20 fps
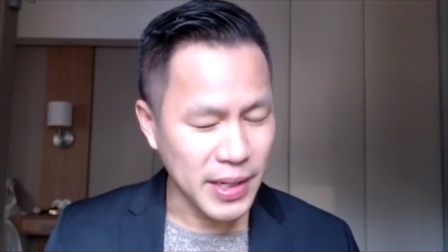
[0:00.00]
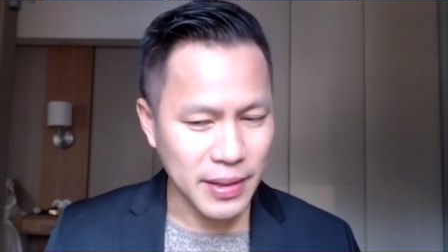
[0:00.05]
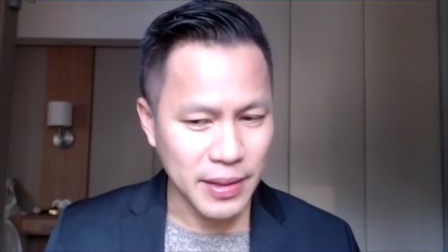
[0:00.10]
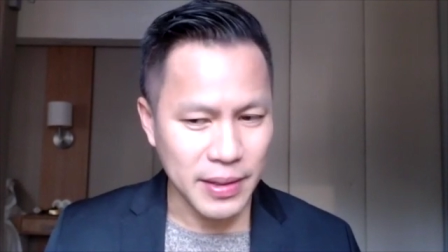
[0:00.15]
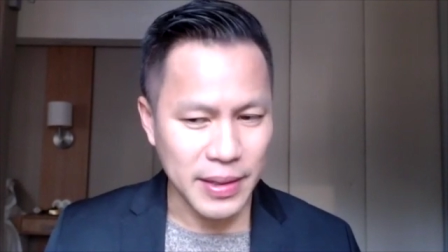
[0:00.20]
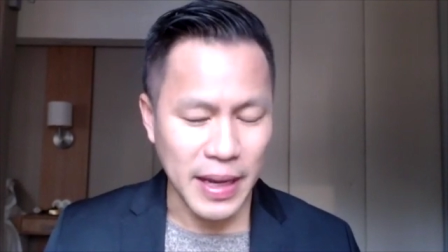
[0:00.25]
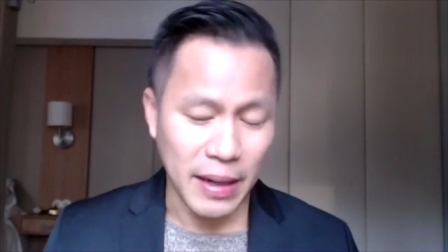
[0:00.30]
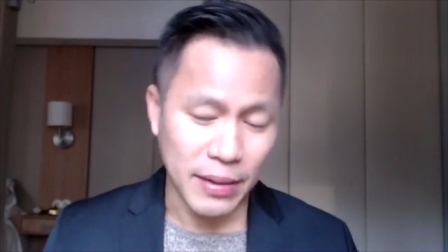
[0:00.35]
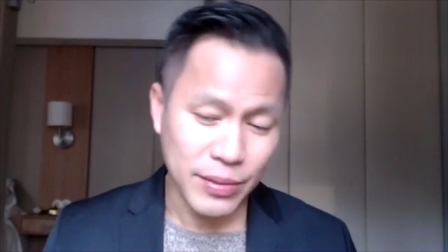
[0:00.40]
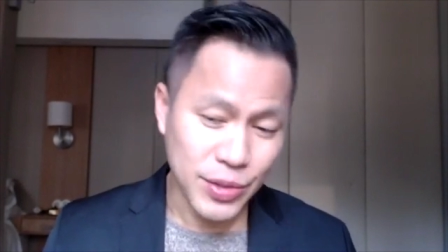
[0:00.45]

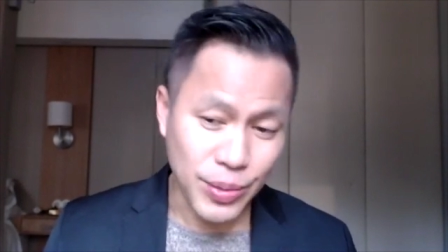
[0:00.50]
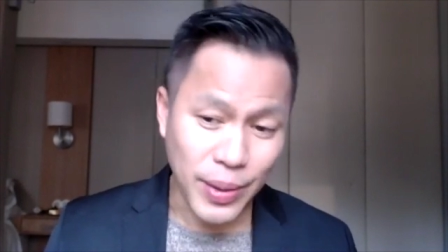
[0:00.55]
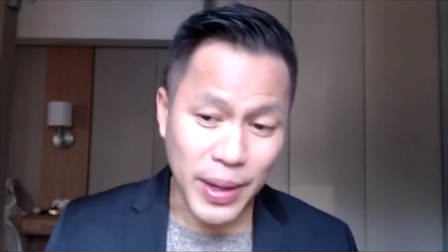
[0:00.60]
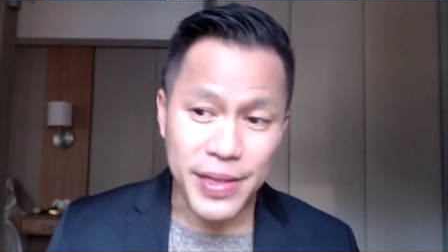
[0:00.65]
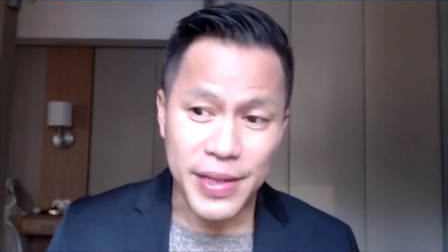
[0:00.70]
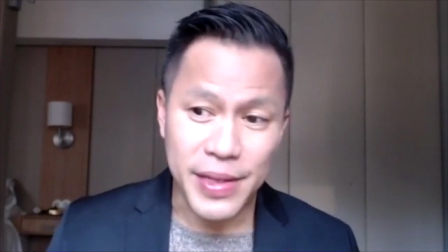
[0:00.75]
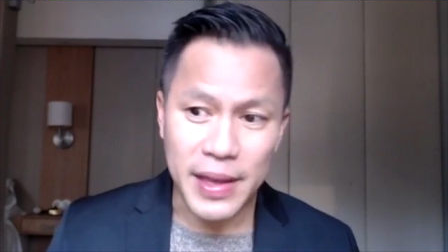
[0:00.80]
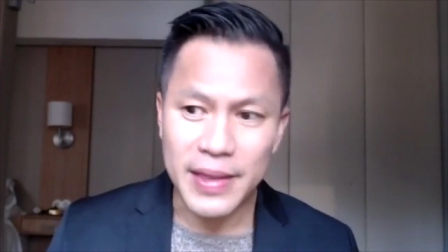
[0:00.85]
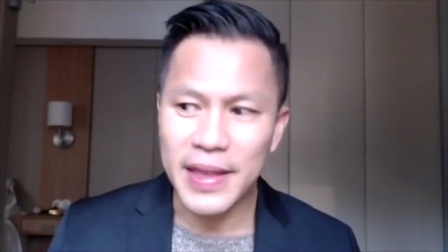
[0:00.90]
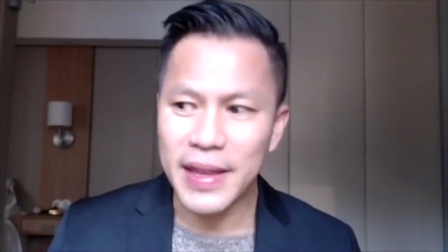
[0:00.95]
Now, do I
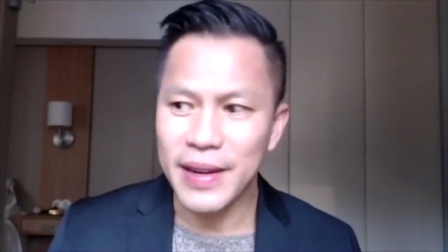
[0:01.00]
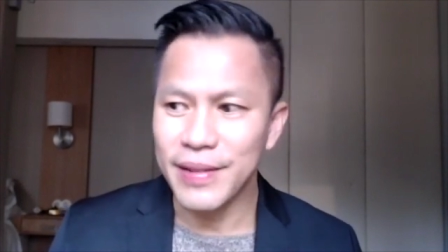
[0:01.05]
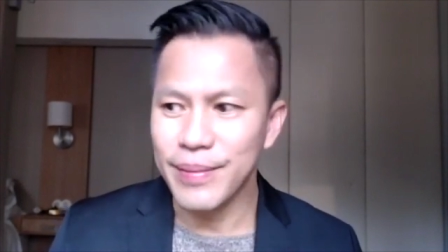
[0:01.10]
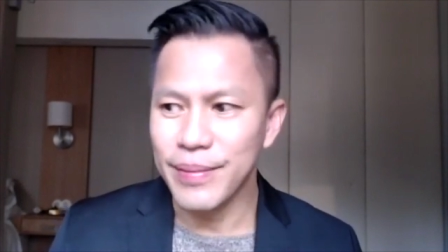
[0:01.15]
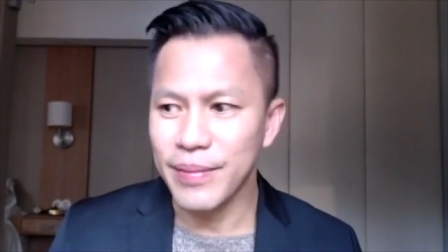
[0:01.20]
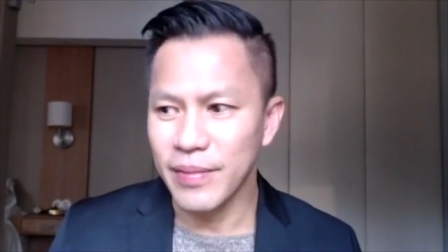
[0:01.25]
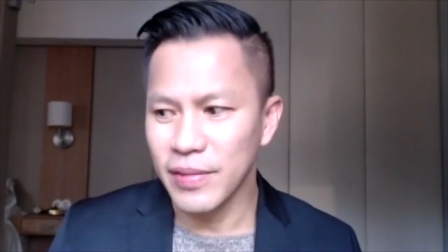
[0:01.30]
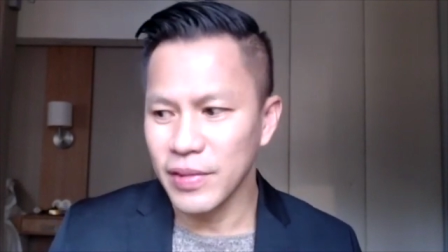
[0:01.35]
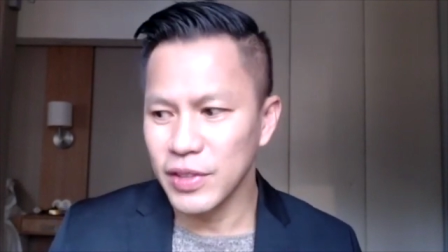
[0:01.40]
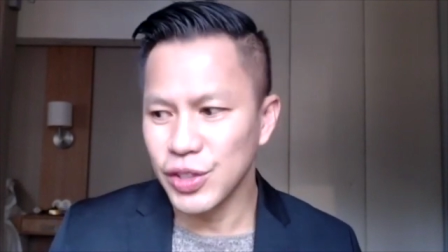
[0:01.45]
think that it
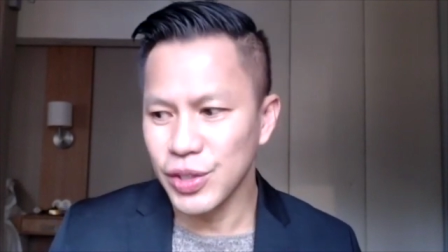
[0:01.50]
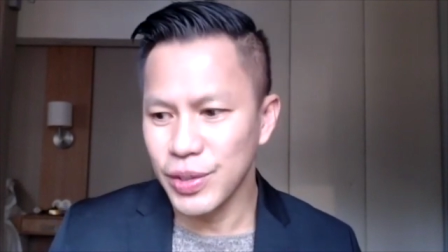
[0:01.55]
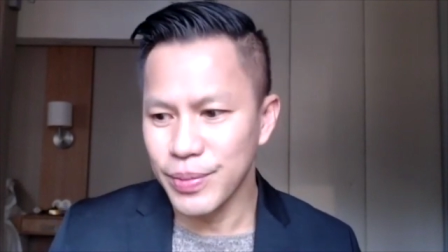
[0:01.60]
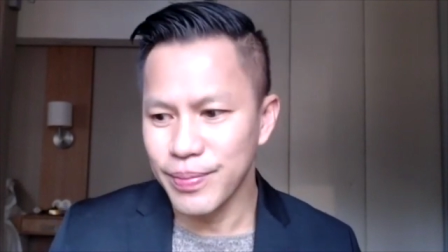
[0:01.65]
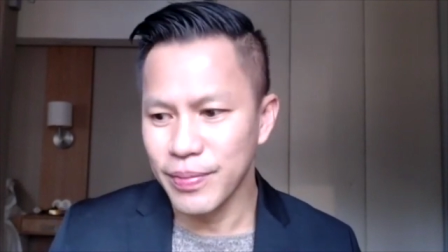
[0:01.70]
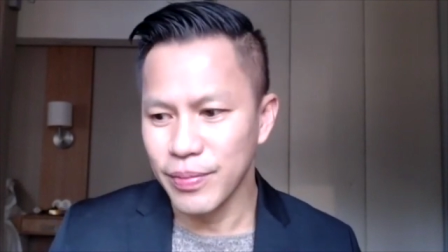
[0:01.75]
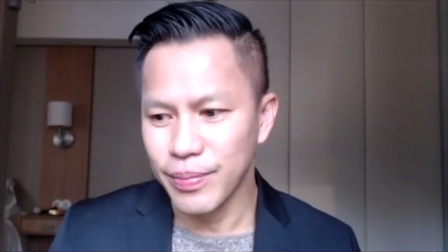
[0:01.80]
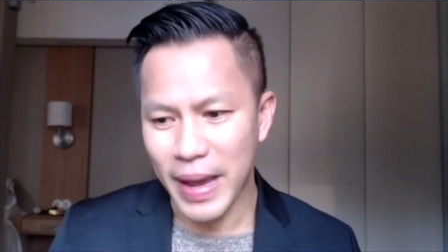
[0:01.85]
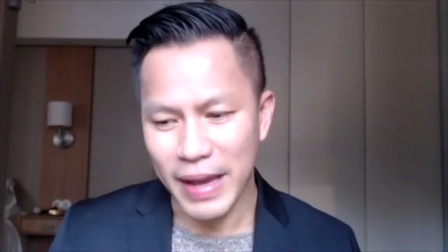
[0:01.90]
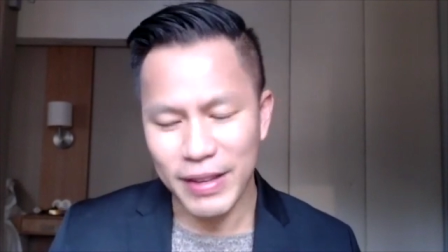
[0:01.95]
should
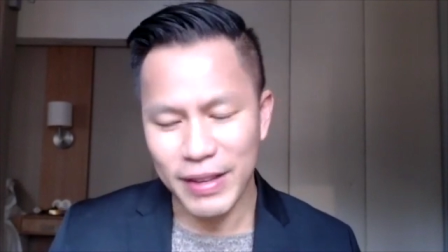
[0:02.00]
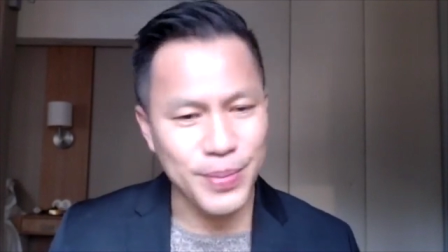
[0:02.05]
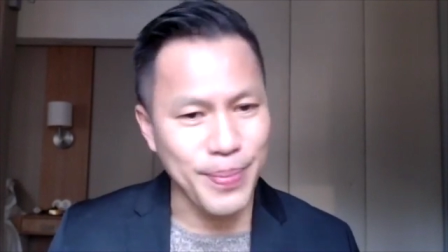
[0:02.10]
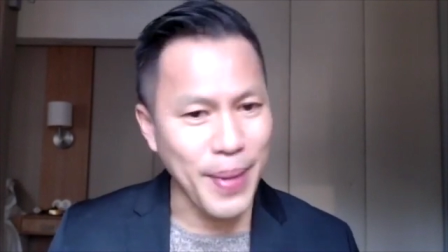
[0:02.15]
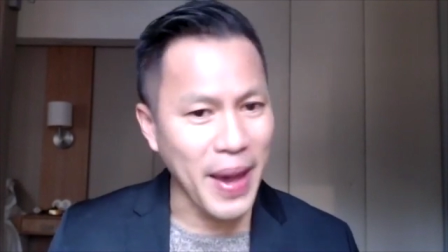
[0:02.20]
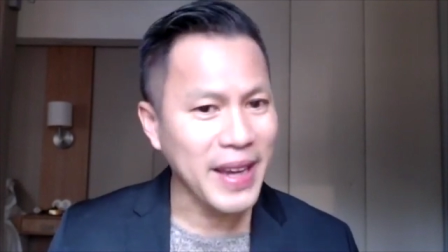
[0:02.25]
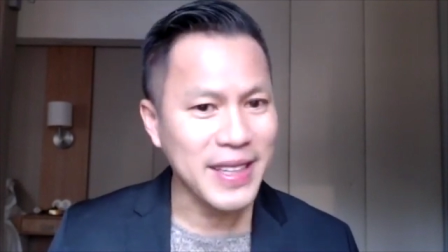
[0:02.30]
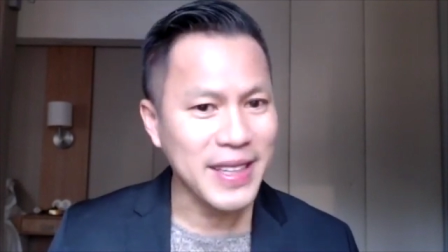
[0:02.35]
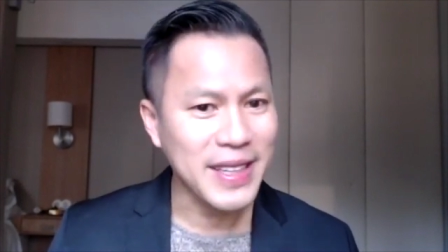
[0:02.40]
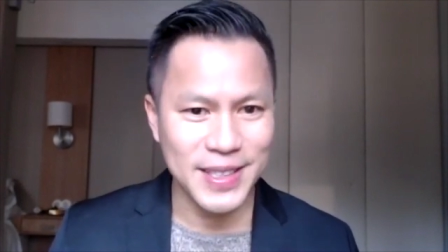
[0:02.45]
bounce
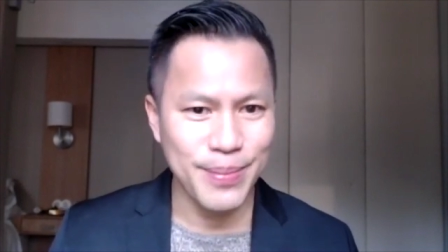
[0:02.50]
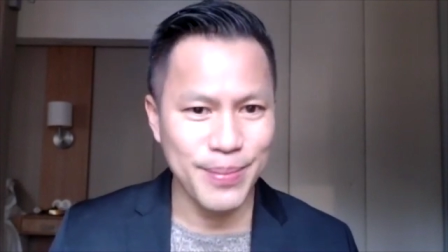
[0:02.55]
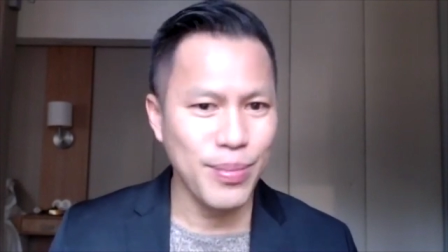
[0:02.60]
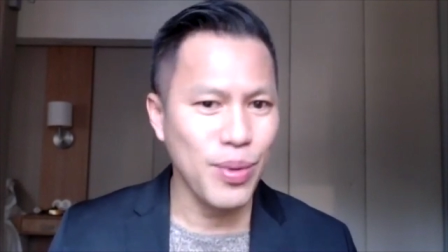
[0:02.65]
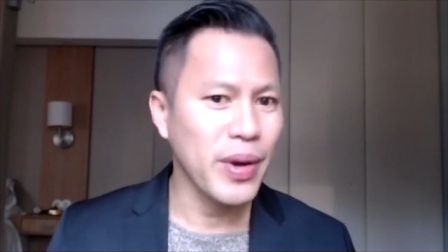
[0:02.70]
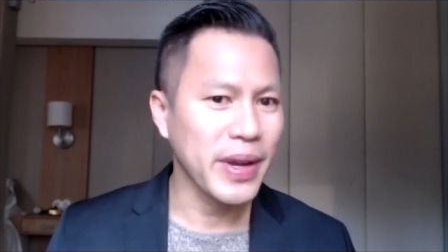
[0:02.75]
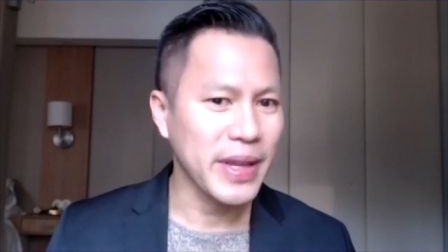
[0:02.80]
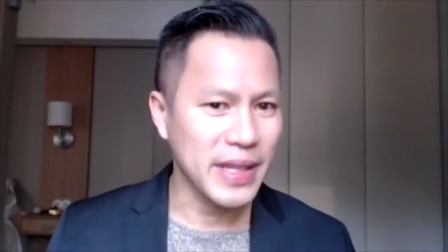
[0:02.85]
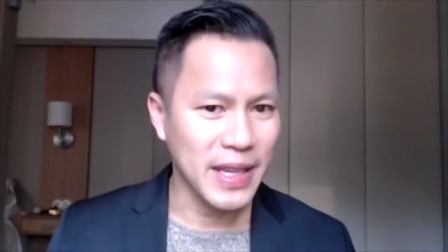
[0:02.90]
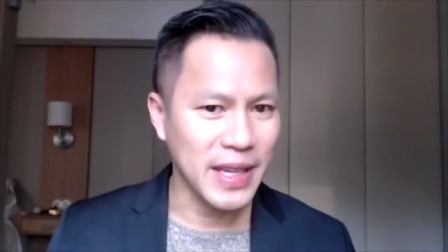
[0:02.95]
back at some
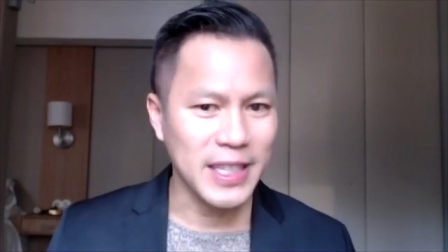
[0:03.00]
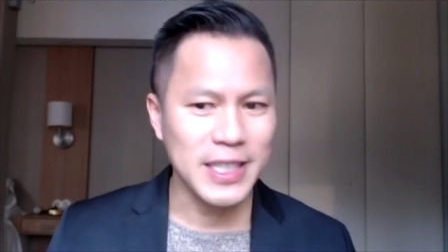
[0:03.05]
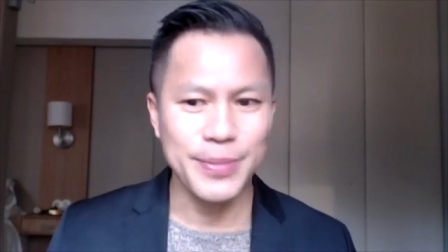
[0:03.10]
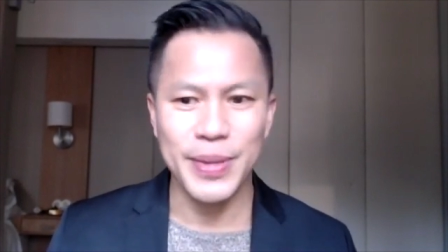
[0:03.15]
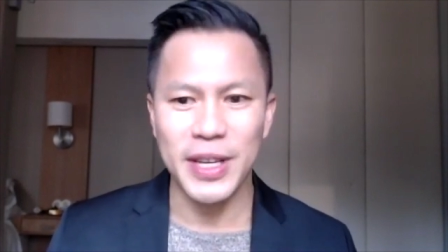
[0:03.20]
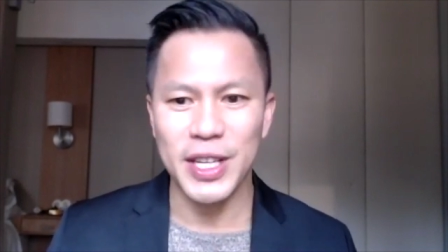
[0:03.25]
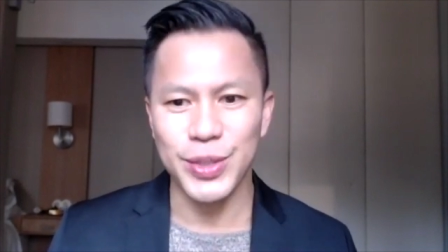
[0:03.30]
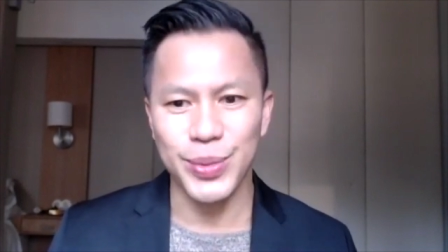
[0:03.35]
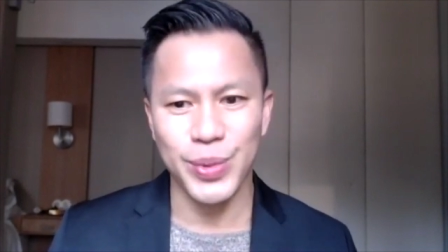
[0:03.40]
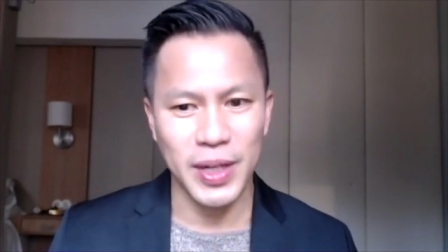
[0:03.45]
point? Yes,
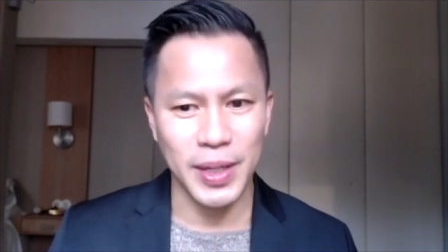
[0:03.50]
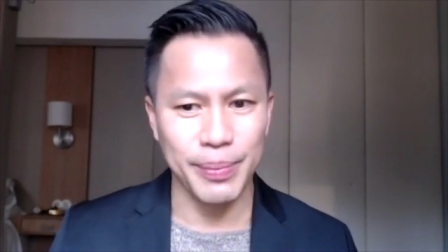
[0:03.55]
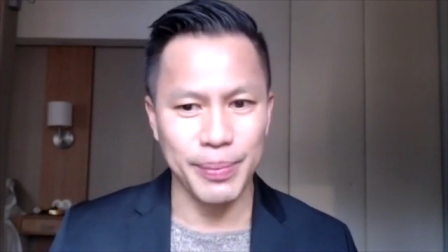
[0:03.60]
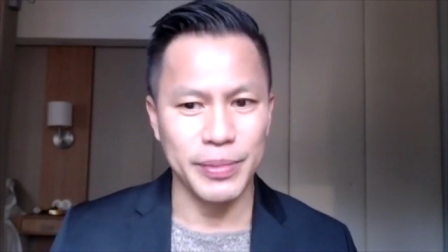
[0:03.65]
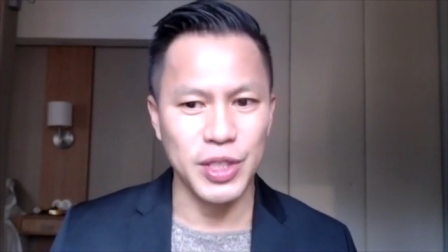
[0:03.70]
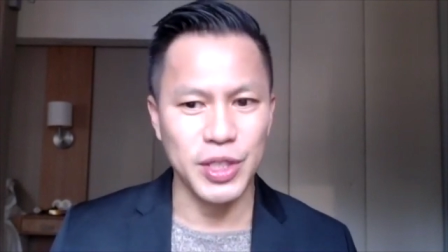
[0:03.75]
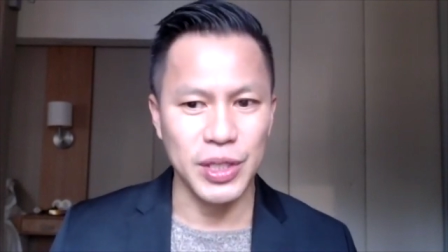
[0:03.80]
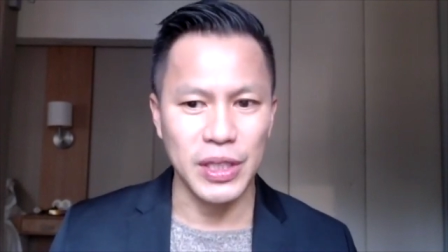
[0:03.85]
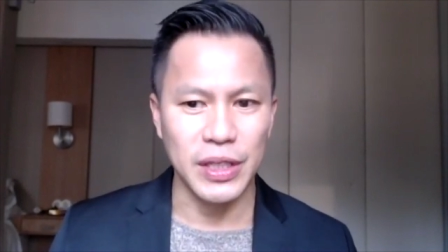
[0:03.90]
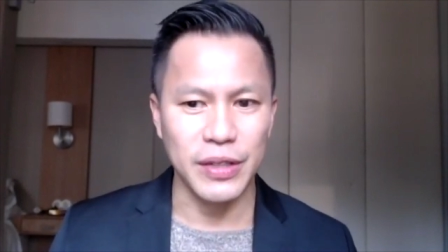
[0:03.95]
because we're going
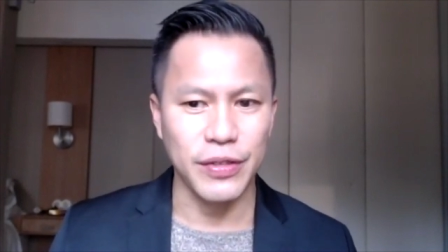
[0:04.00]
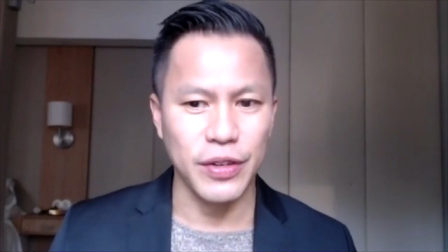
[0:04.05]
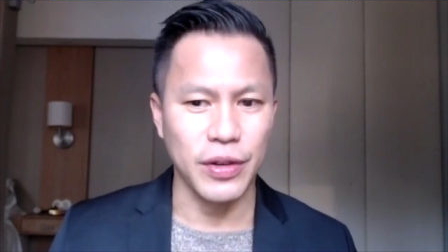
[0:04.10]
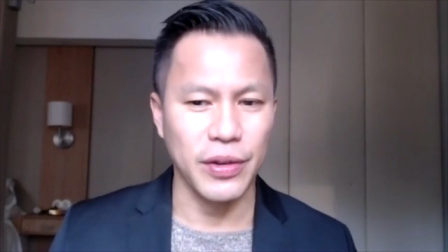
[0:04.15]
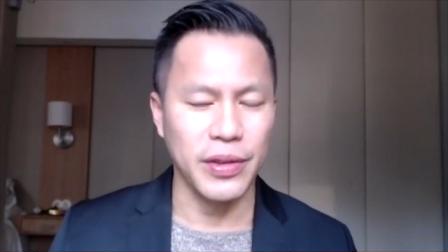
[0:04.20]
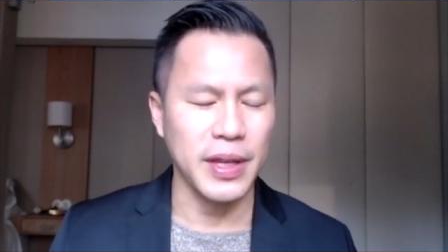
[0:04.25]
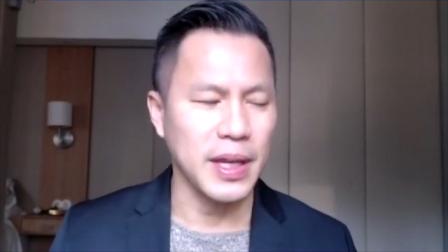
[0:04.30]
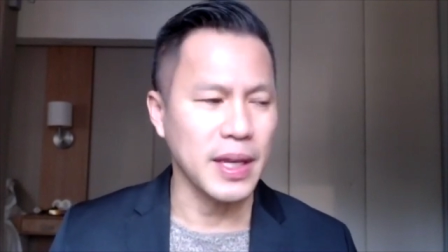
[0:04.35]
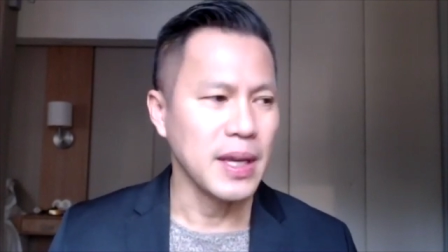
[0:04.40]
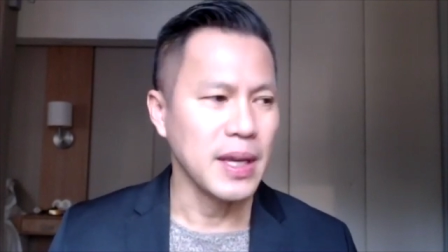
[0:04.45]
to deliver the